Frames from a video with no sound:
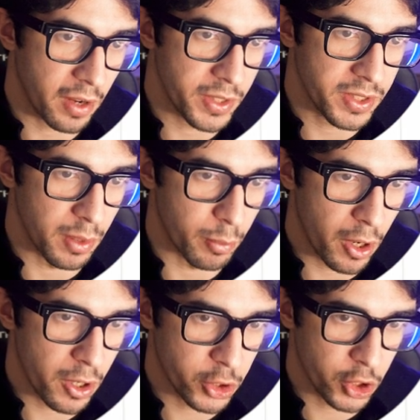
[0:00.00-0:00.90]
have
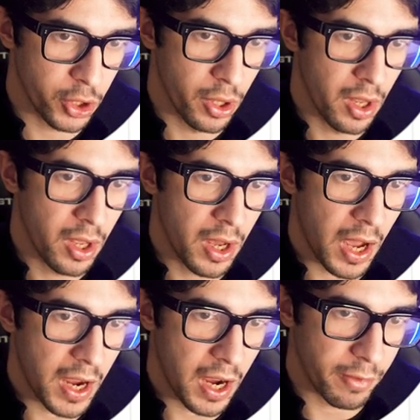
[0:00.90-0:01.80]
SEMrush,
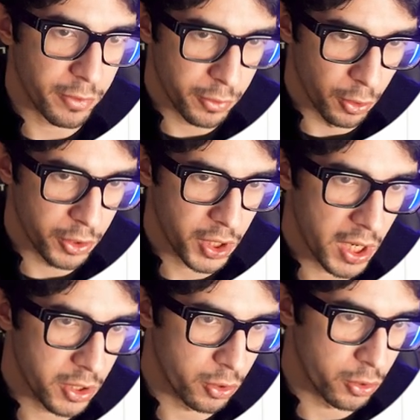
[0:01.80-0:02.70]
I have Search
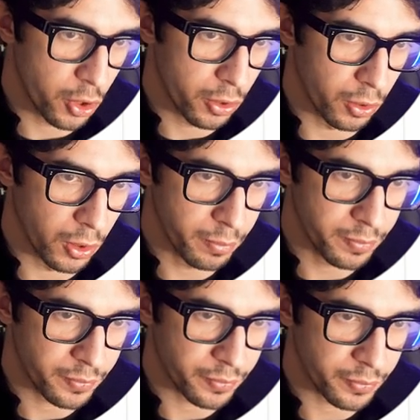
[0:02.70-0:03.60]
Engine Journal,
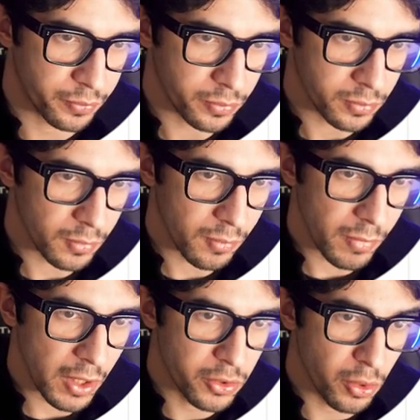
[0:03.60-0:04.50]

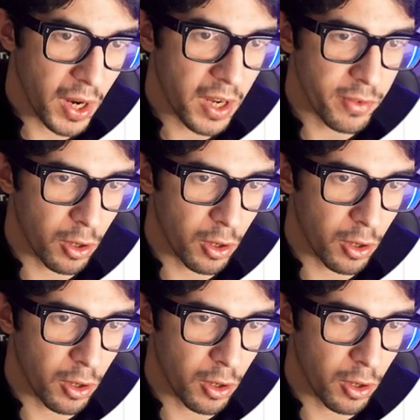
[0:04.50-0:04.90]
so I have